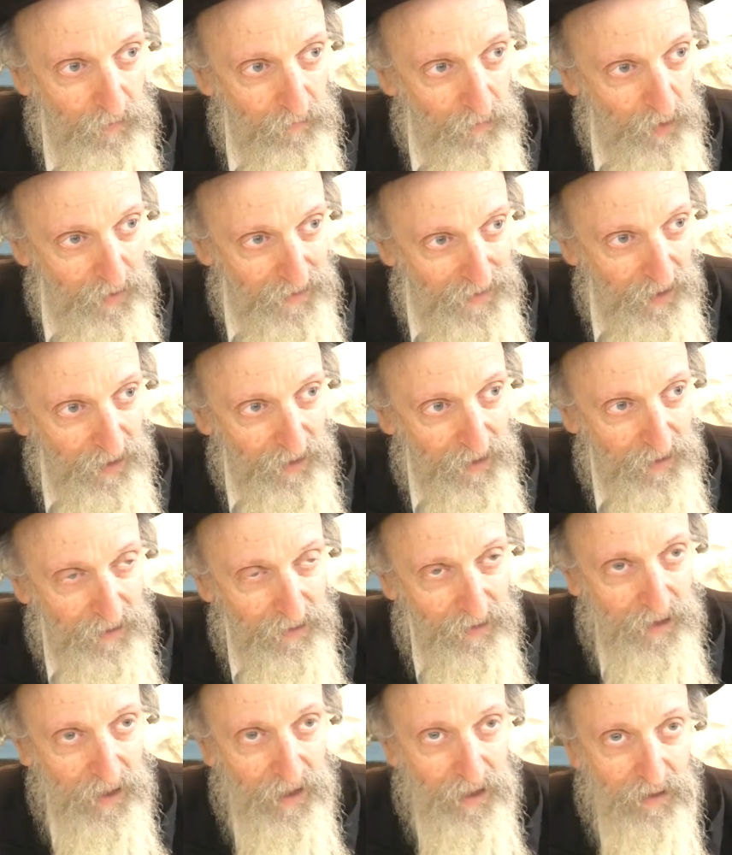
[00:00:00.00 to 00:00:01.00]
very
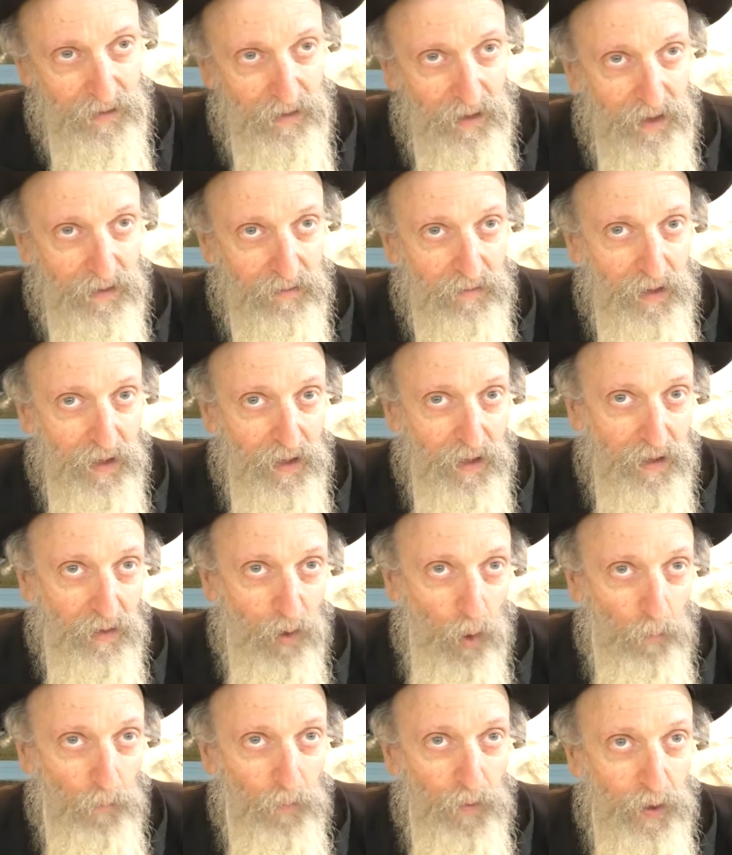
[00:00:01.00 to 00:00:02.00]
delicately, and
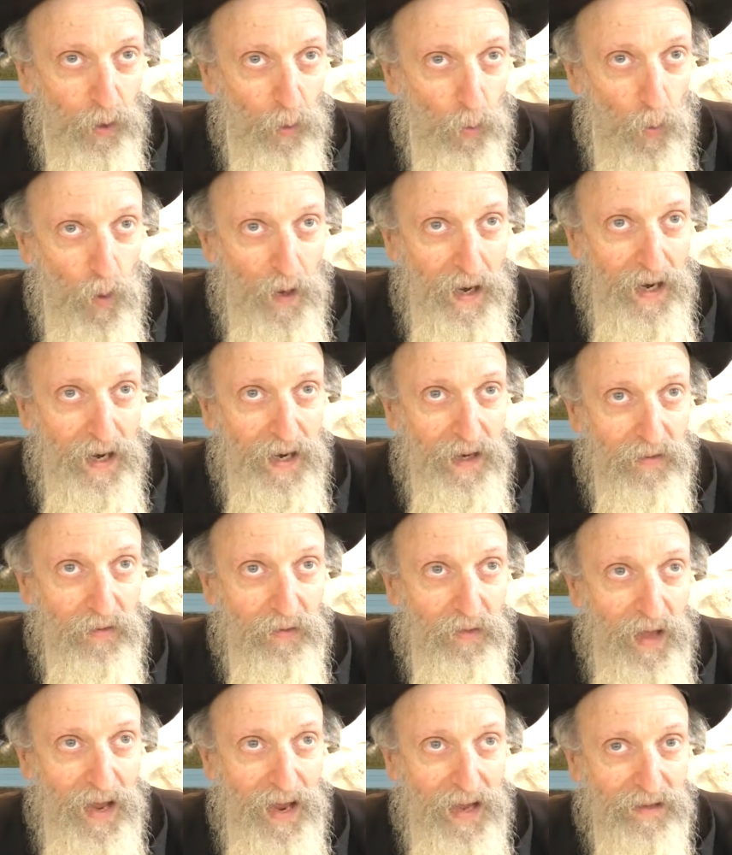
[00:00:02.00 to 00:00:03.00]
hopefully in a way
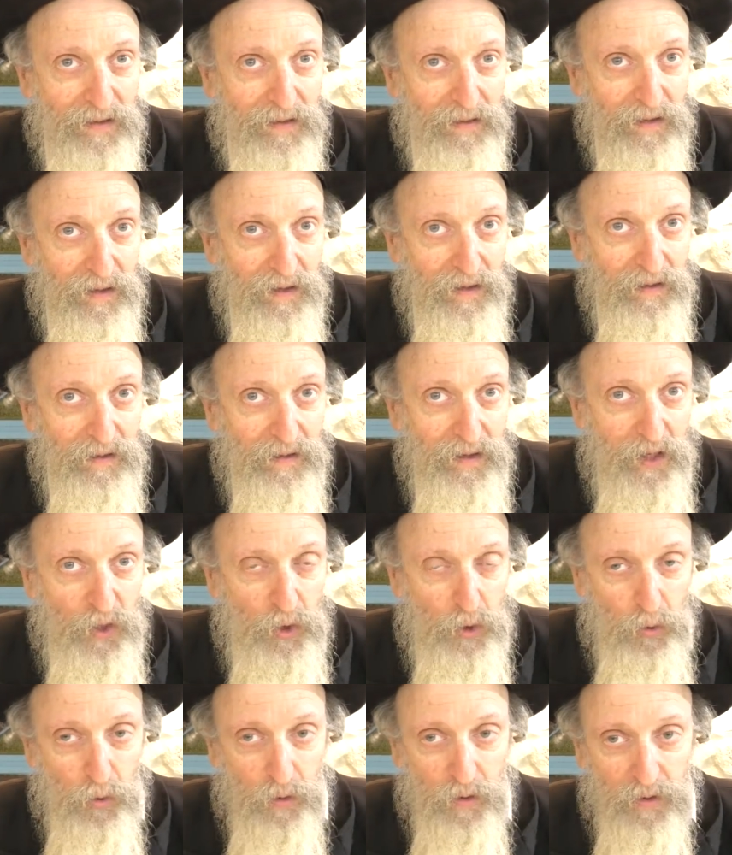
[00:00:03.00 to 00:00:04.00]
that it
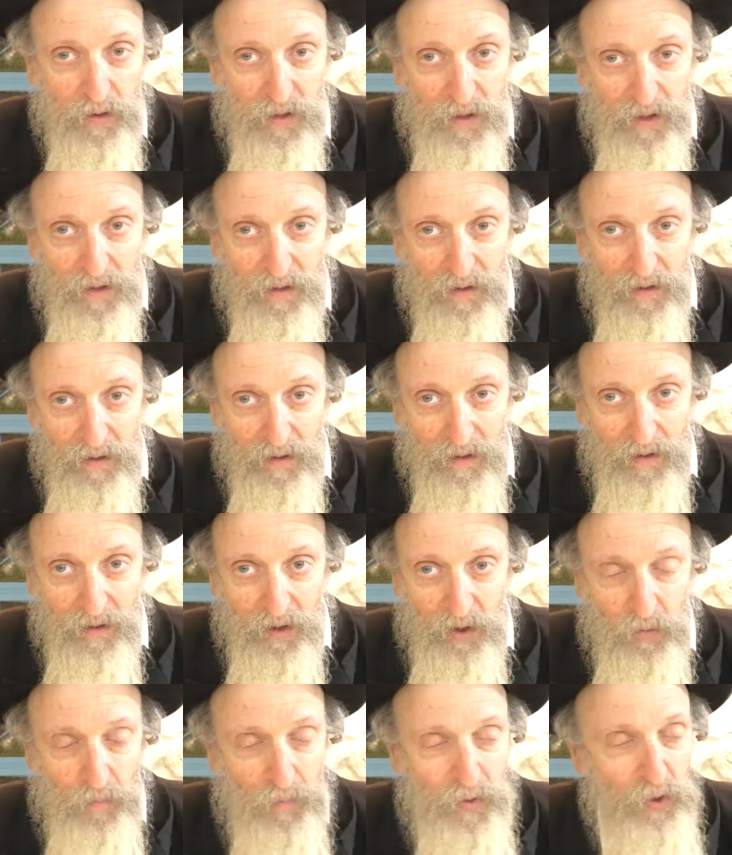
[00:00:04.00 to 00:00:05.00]
shouldn't
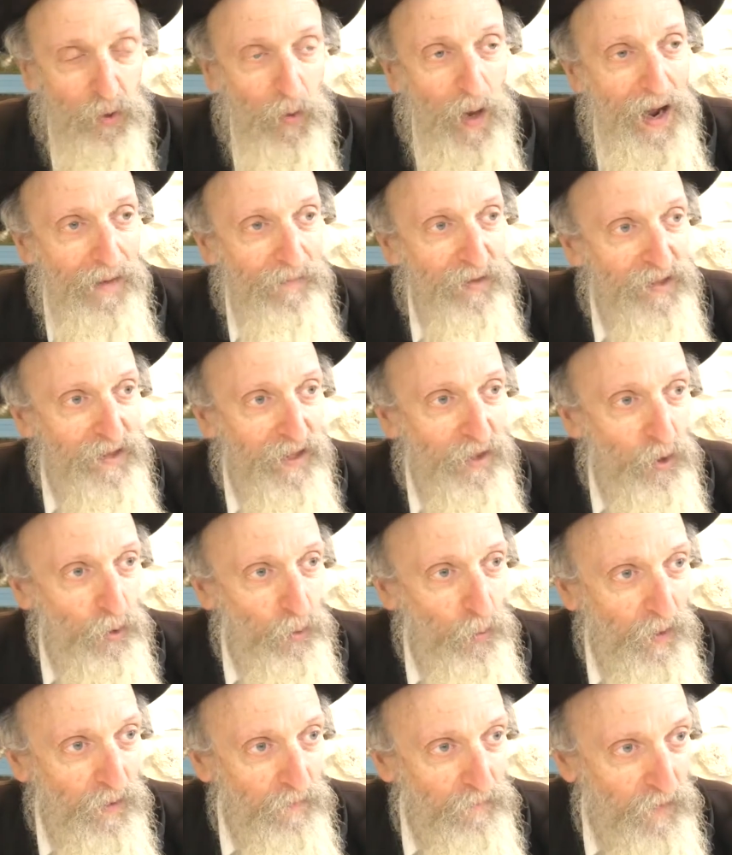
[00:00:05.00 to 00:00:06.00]
be so obvious that you're
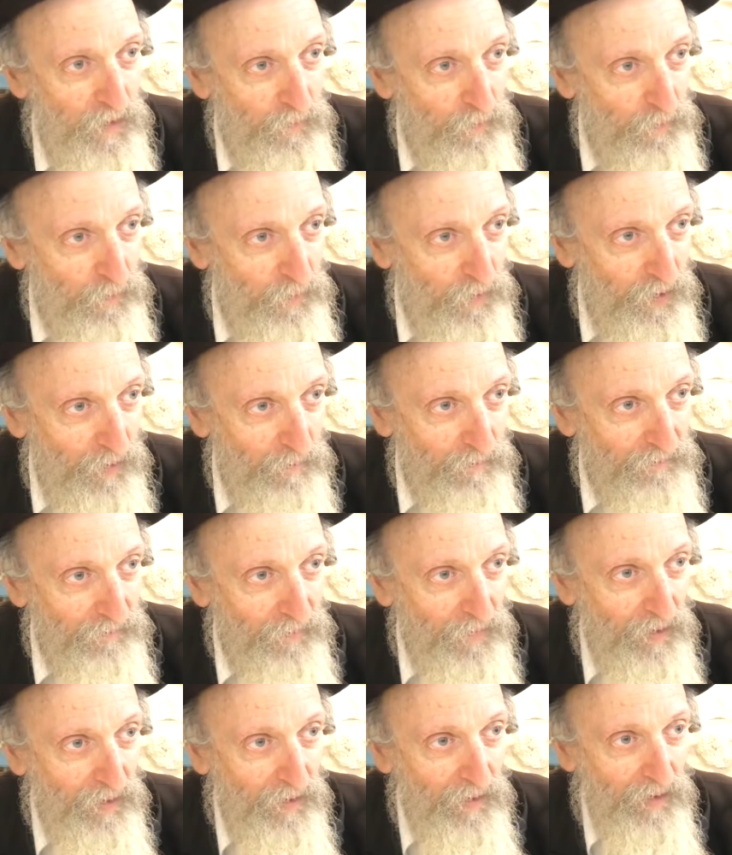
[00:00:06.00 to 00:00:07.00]
doing a favor for them.
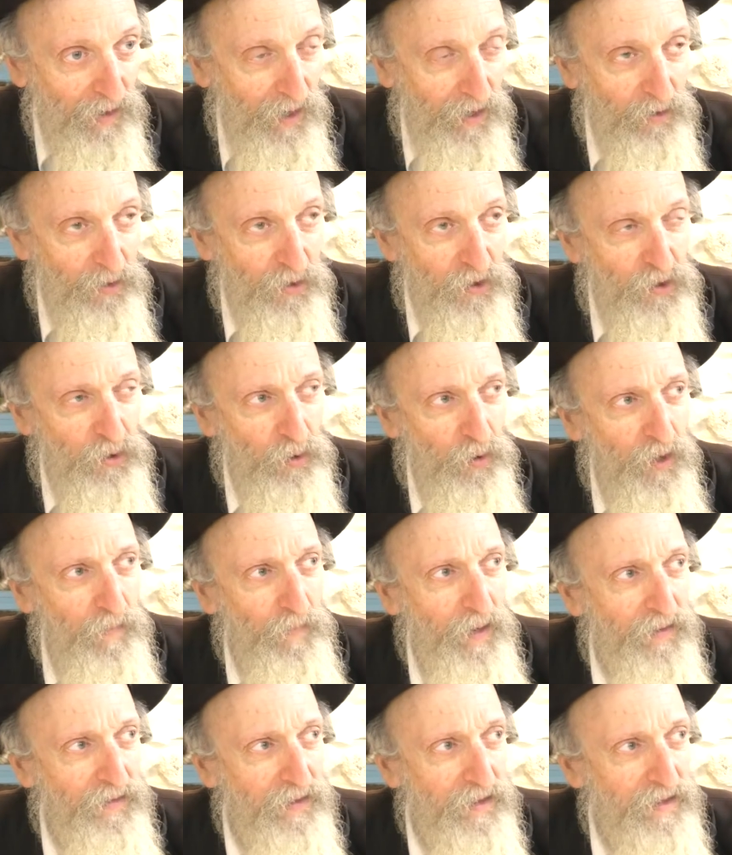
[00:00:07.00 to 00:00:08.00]
I heard a story
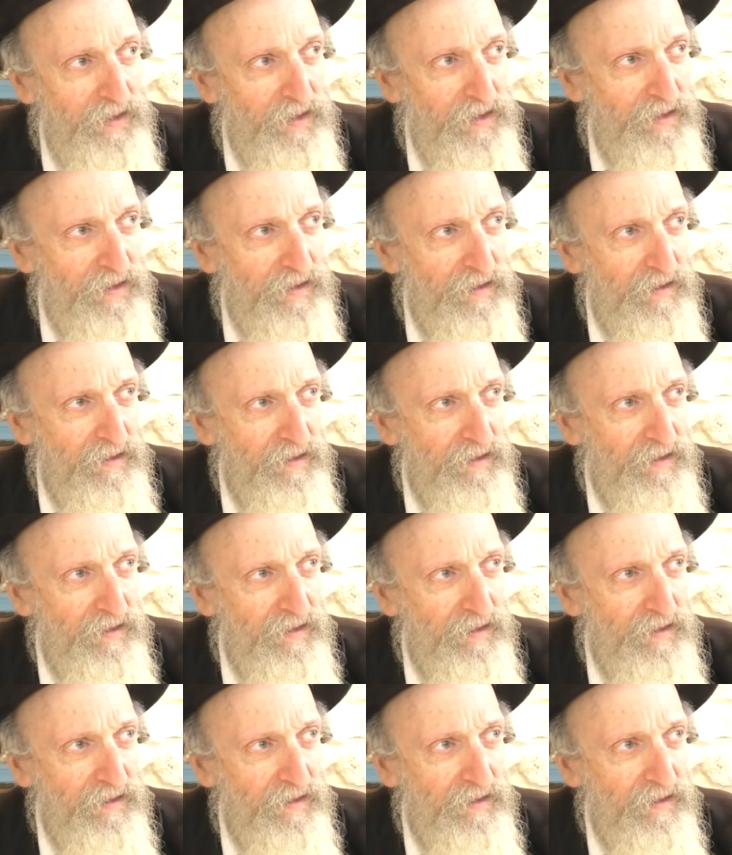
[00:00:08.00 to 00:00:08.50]
about this